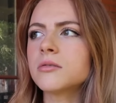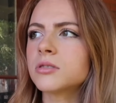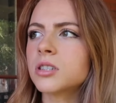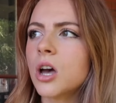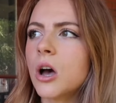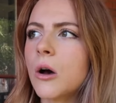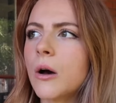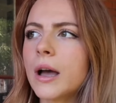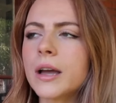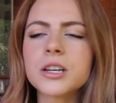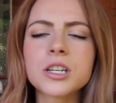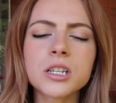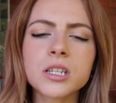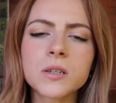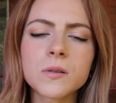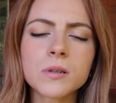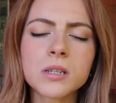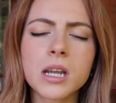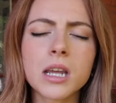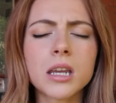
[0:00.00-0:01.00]
So I
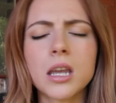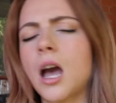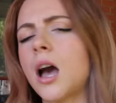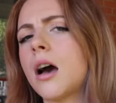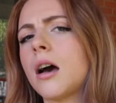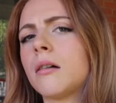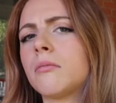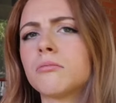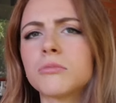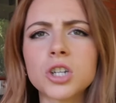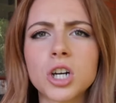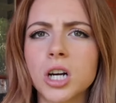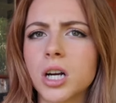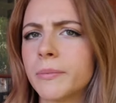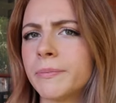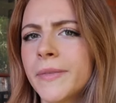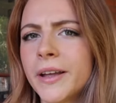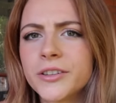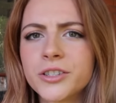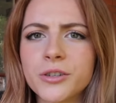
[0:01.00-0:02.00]
just was like, yeah,
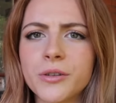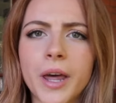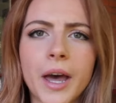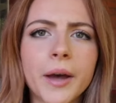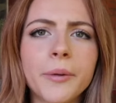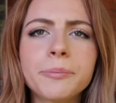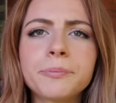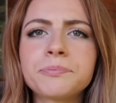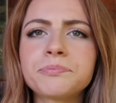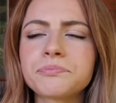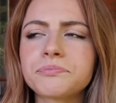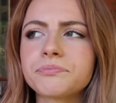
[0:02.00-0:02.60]
sure, I'll do that.